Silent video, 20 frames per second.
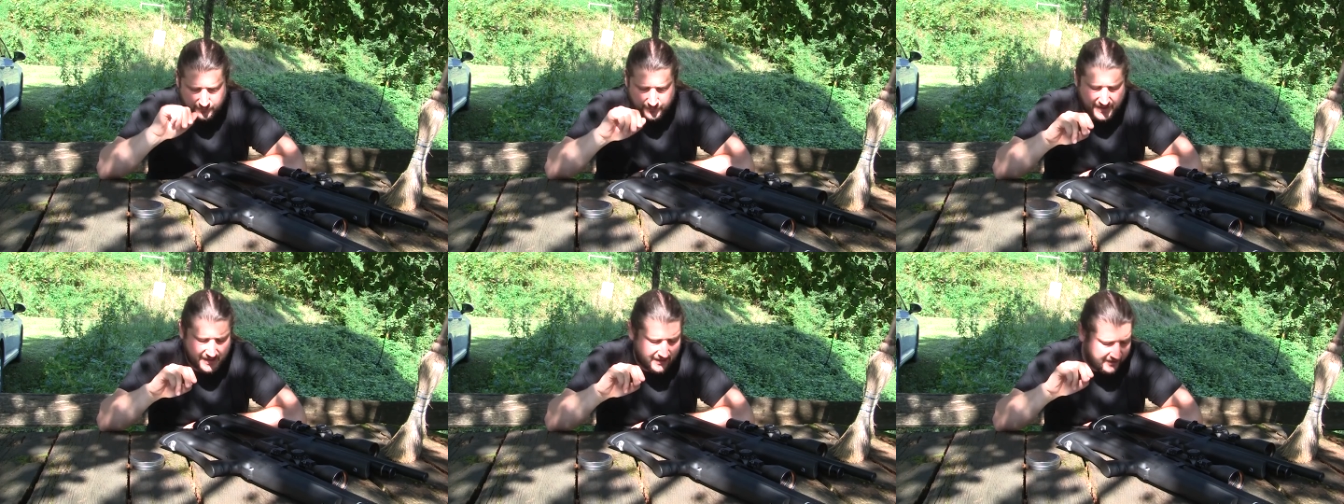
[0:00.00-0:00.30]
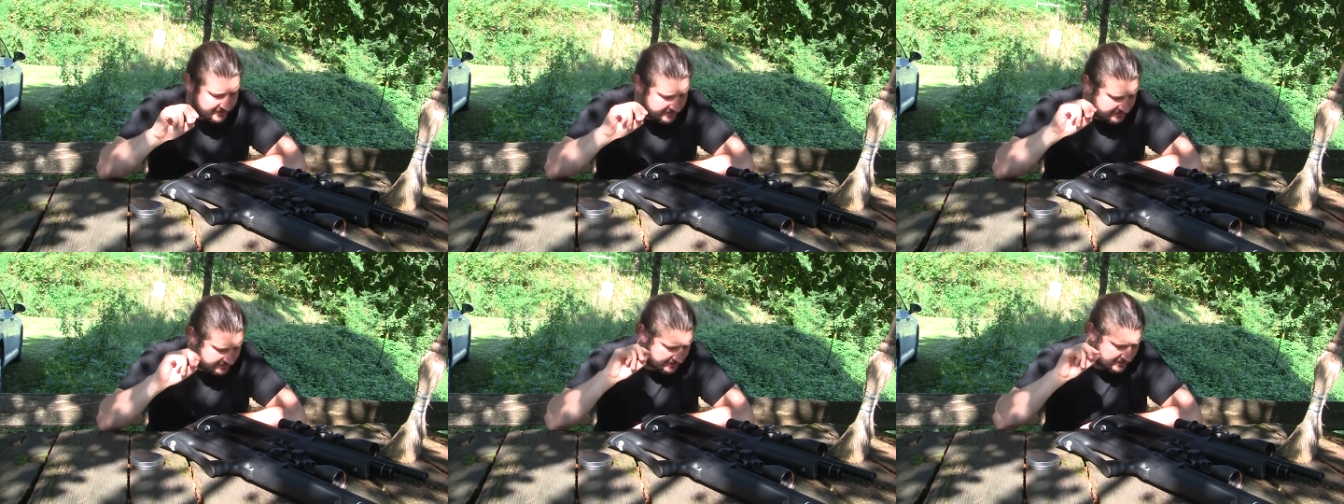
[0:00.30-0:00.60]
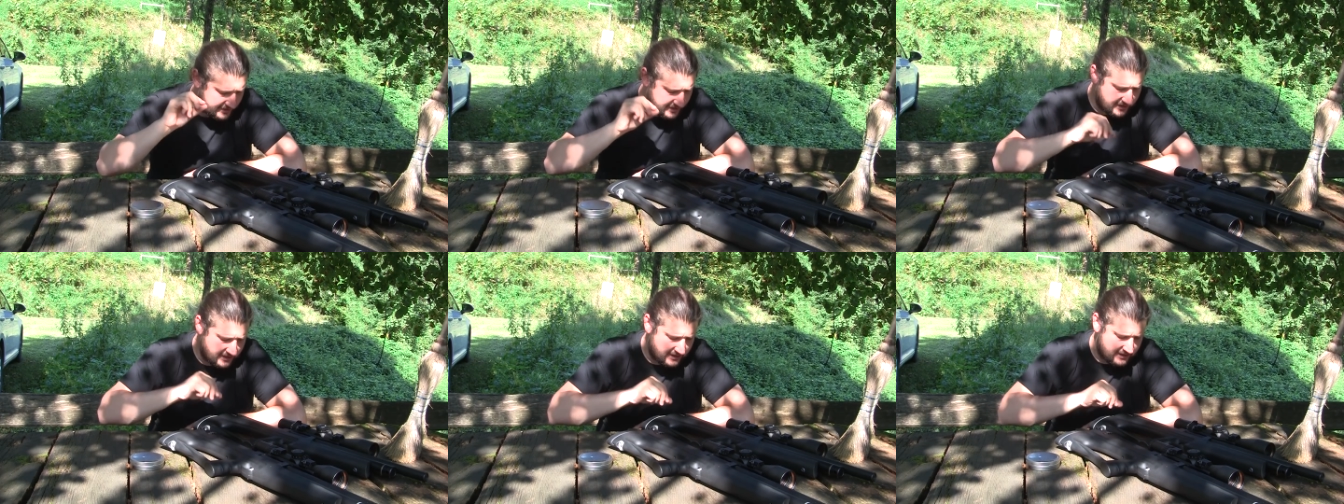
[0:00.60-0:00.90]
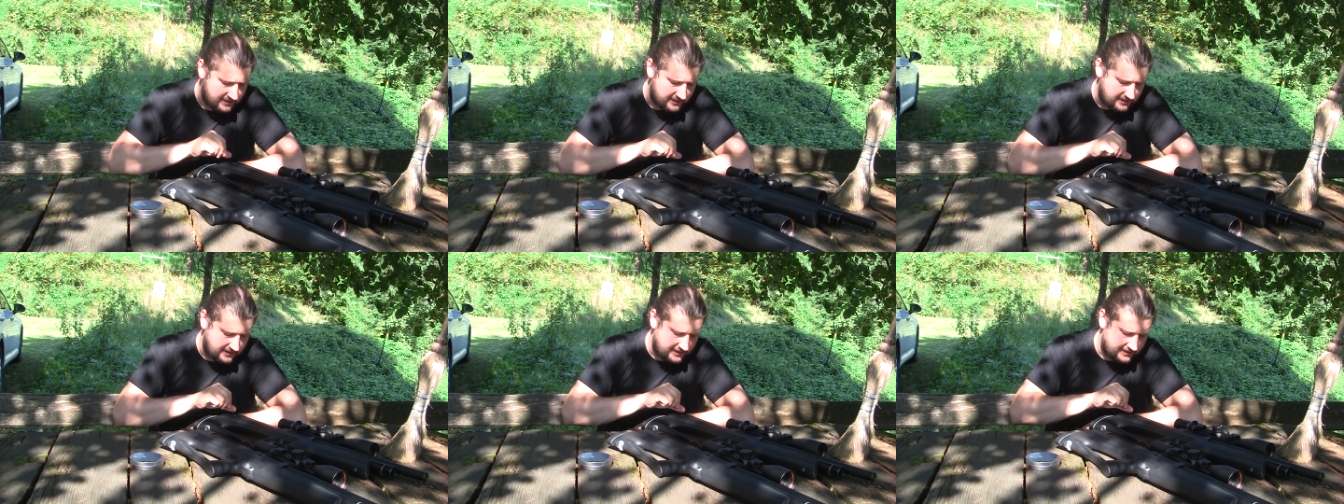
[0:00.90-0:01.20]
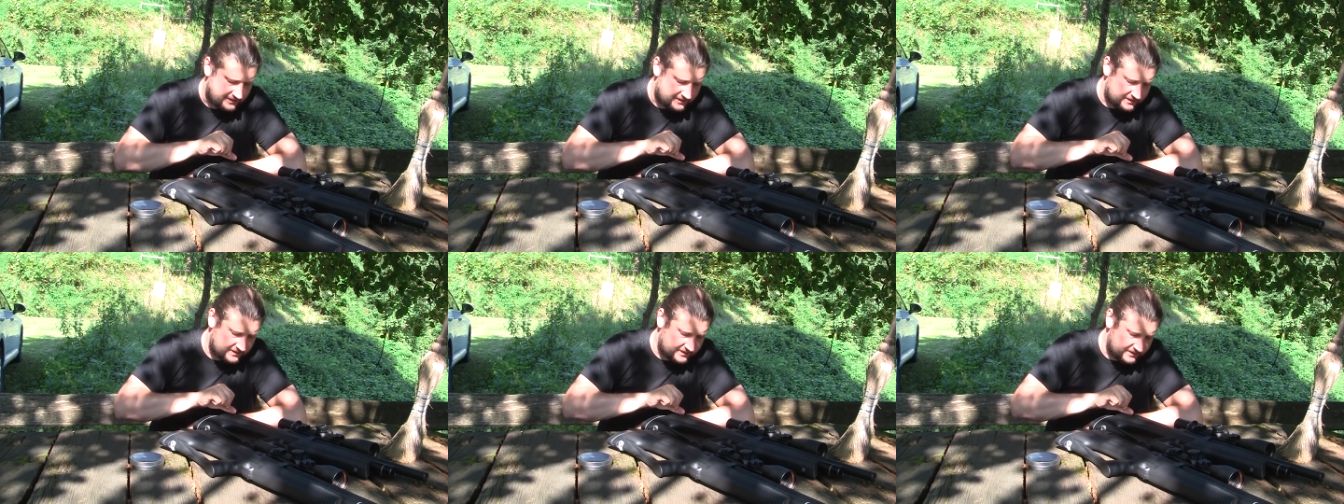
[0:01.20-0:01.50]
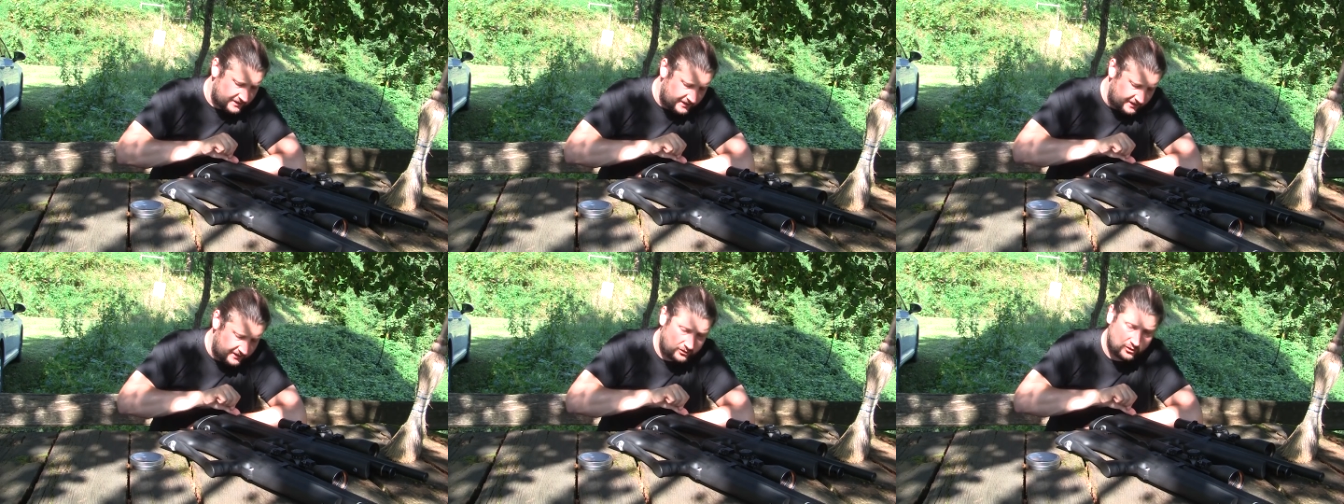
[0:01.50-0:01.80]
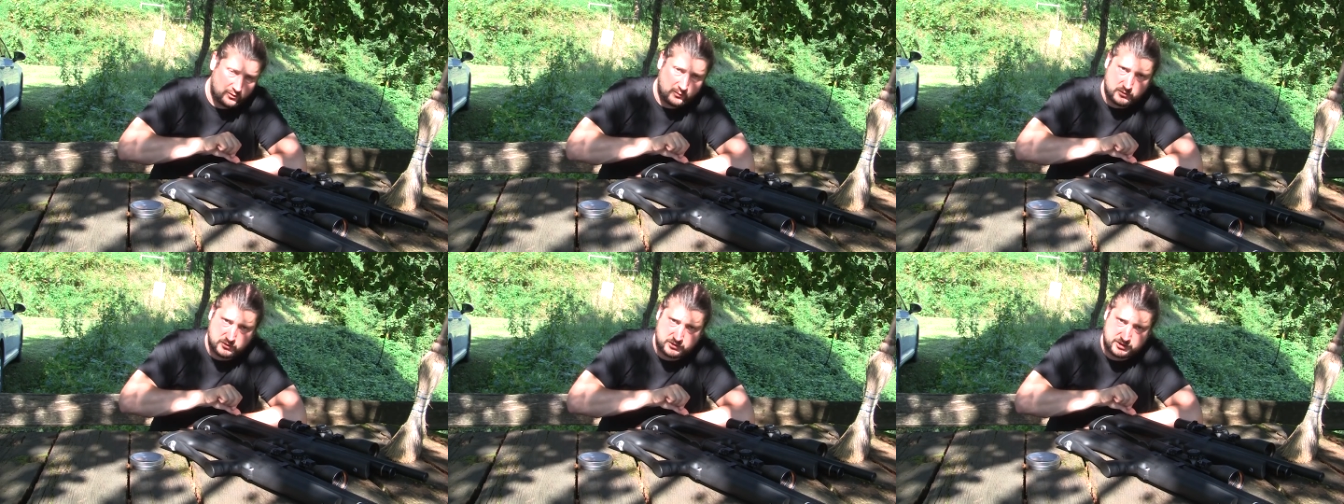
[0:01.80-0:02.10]
pellet it's hard
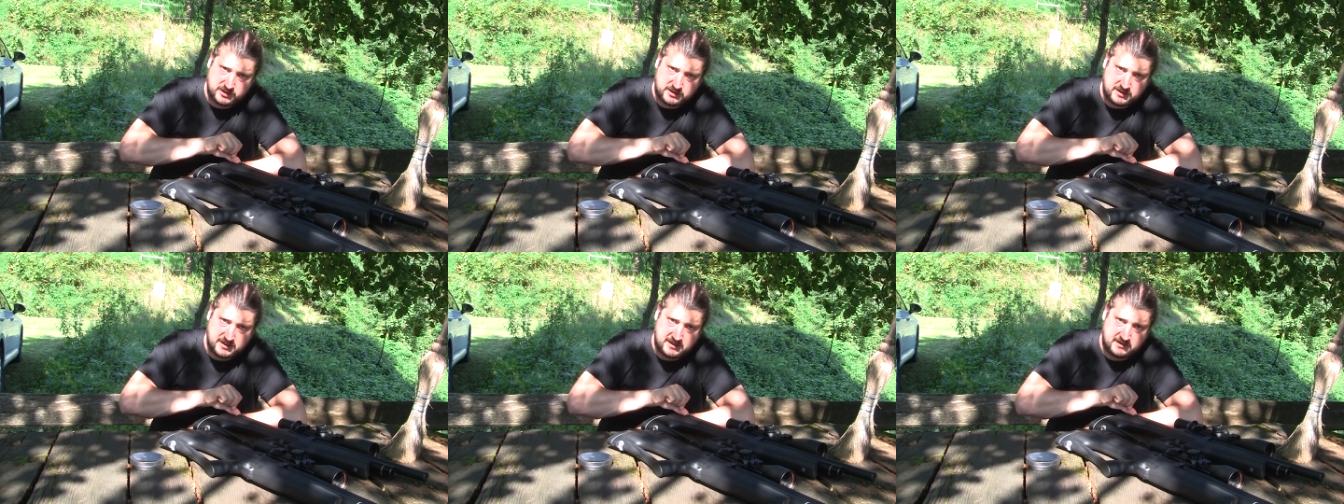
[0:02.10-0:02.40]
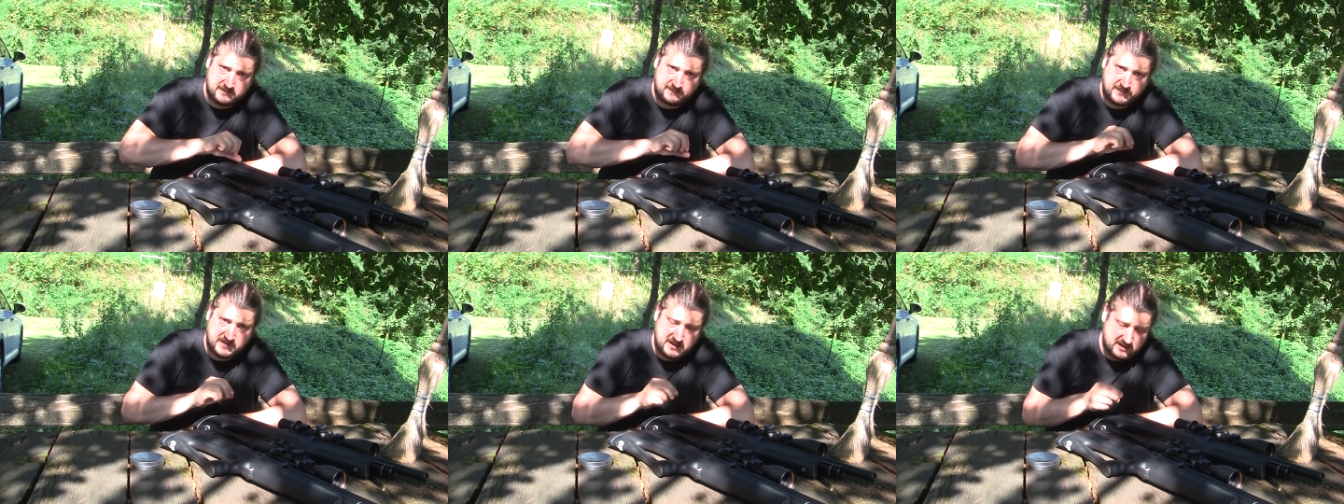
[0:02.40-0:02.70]
to push it in